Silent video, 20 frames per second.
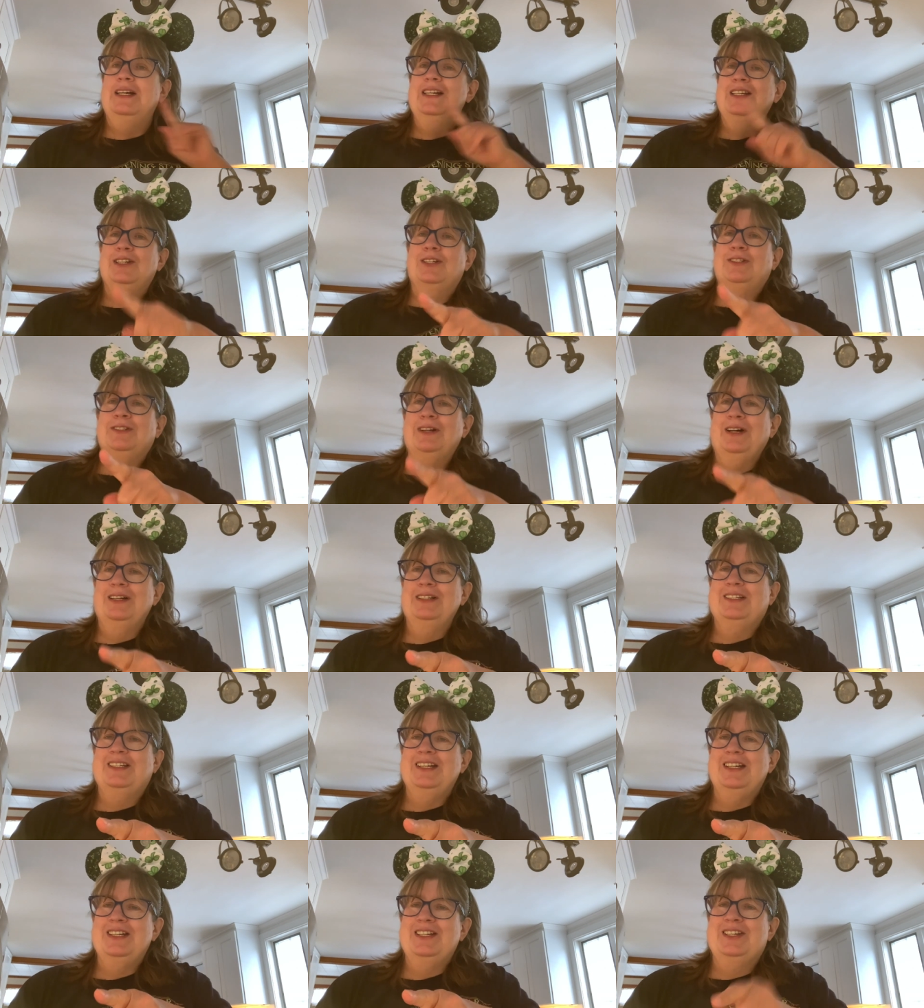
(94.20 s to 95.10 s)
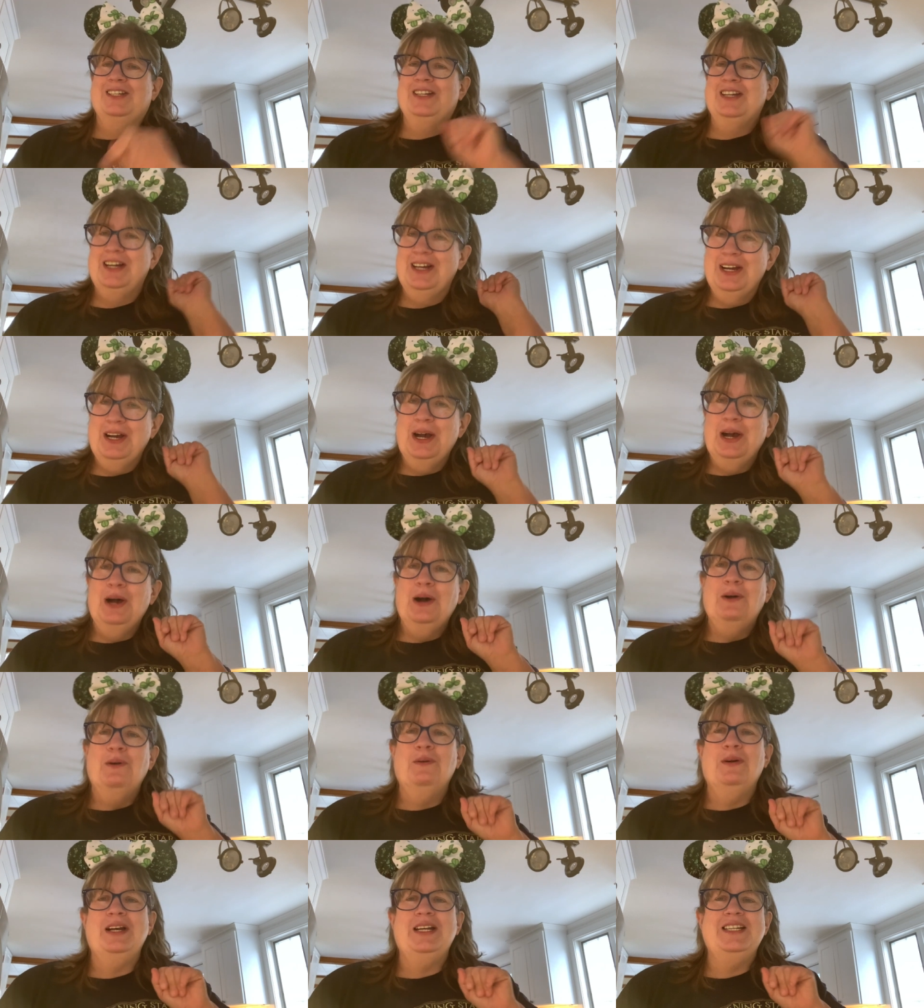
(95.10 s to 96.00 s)
sausage
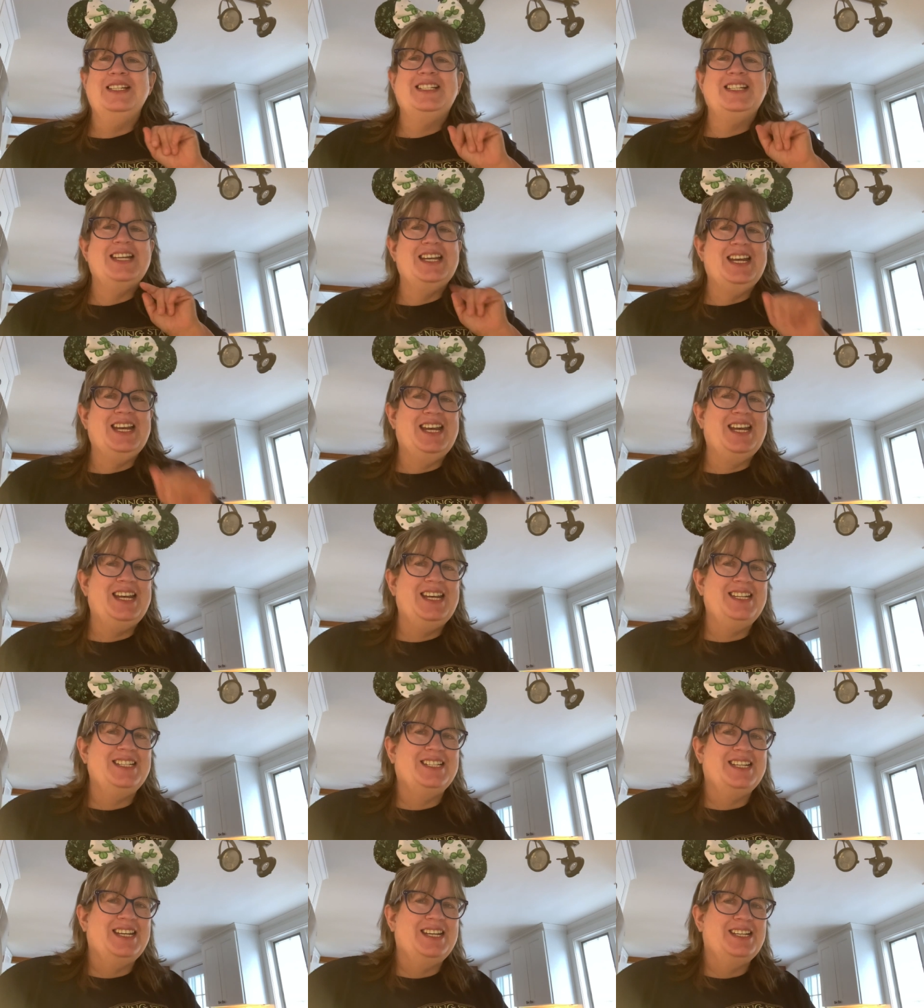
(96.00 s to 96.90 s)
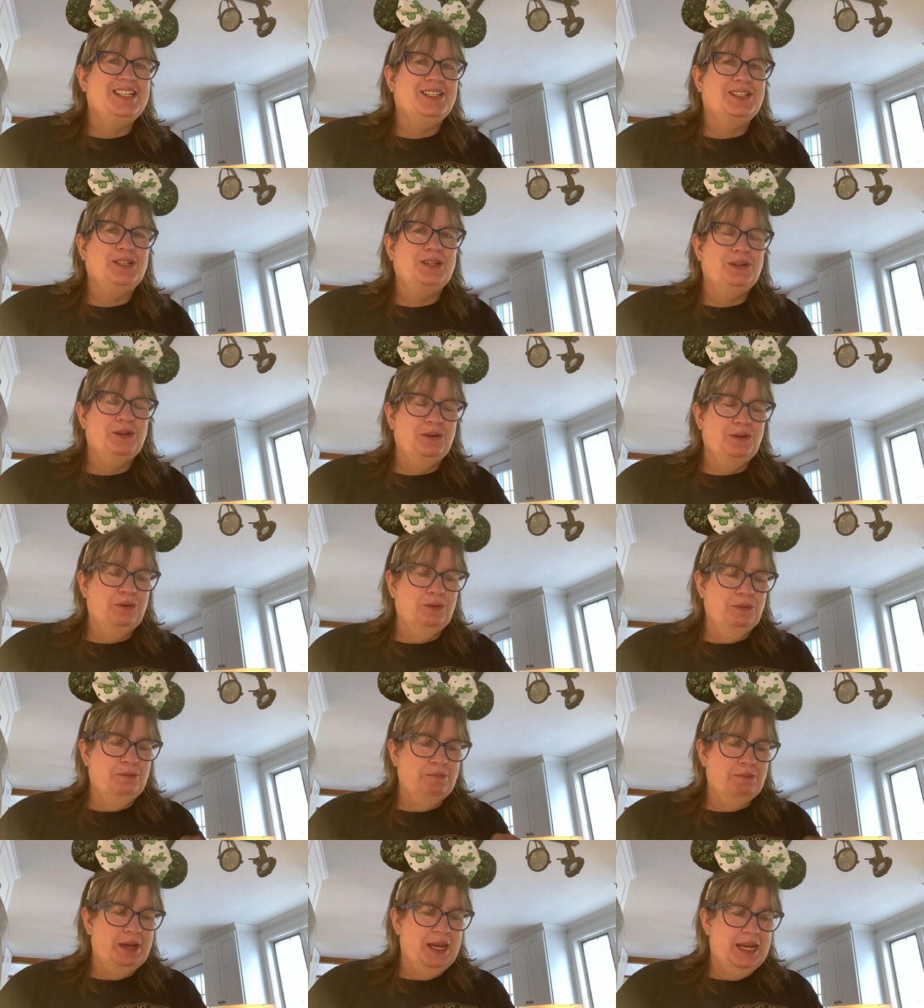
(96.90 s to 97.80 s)
was easy to
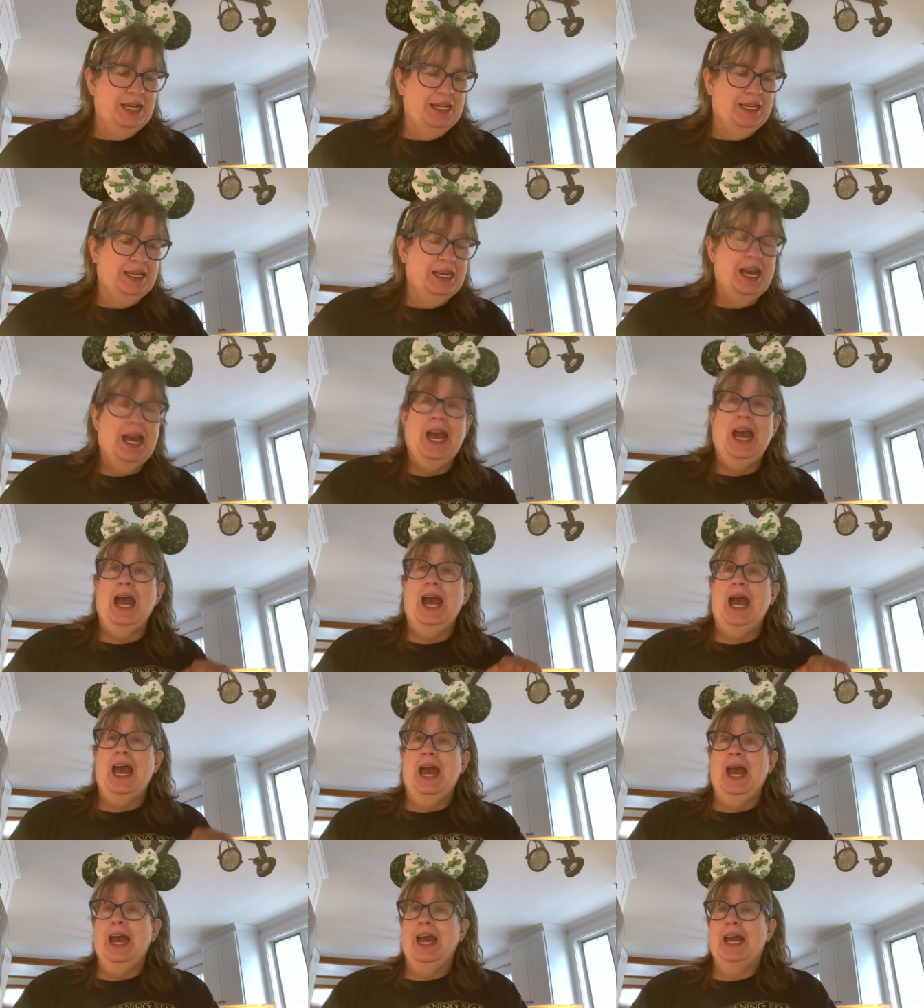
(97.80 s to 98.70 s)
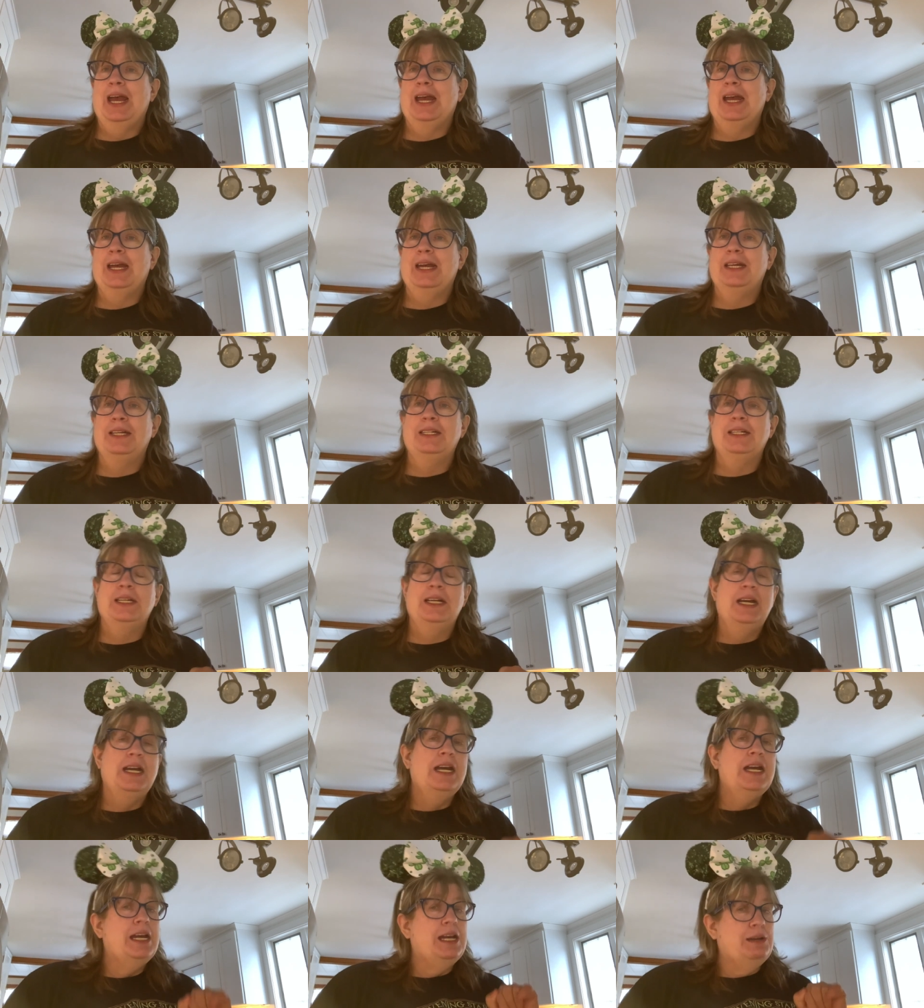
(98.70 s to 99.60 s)
make and
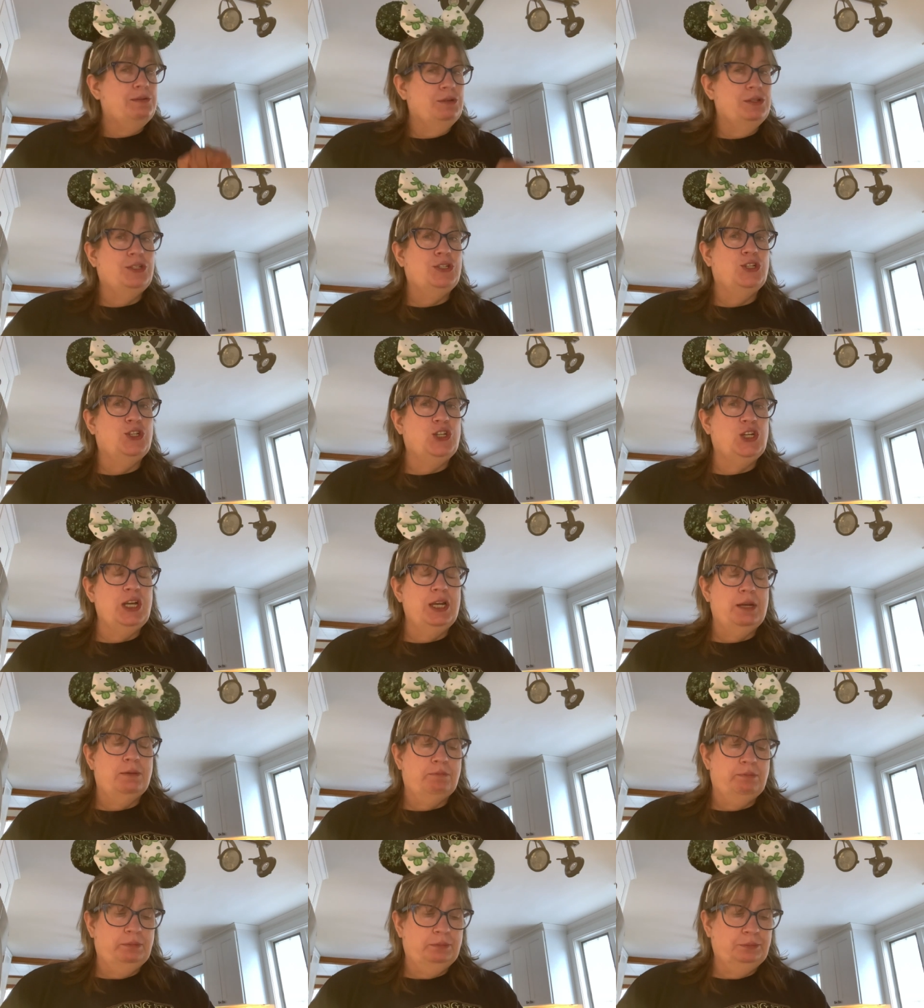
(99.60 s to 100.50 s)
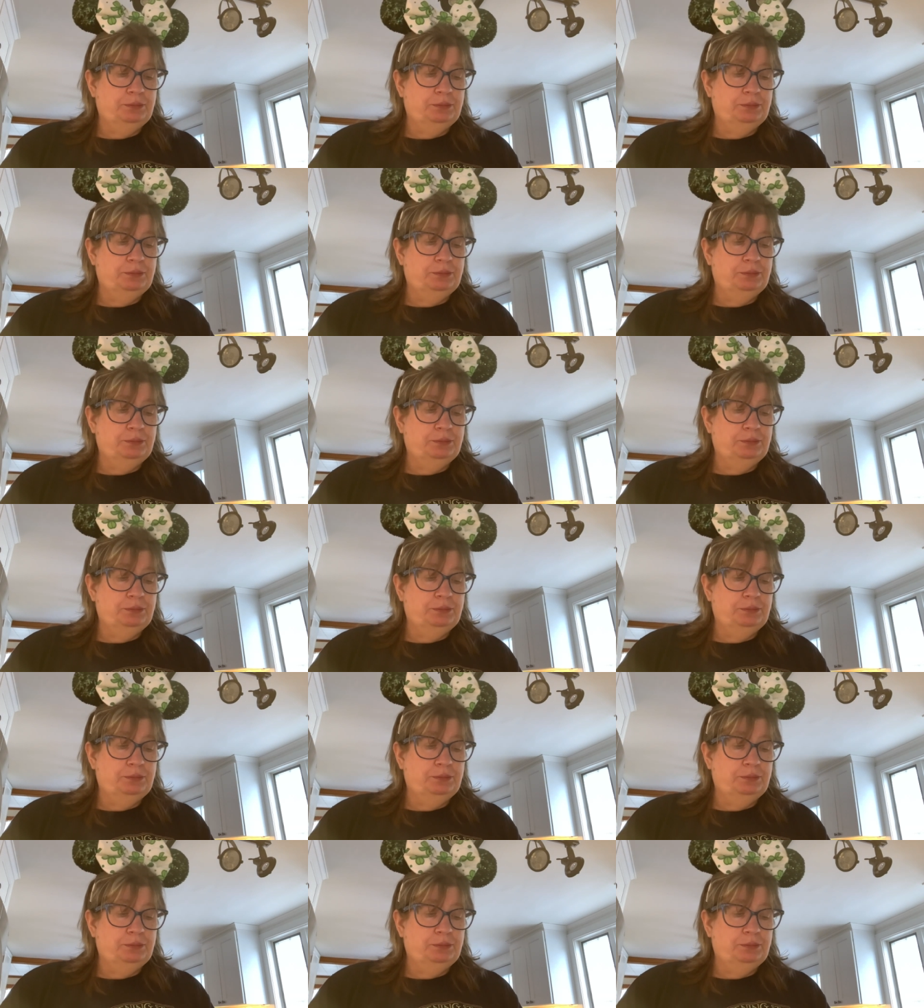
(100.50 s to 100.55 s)
it was cheap.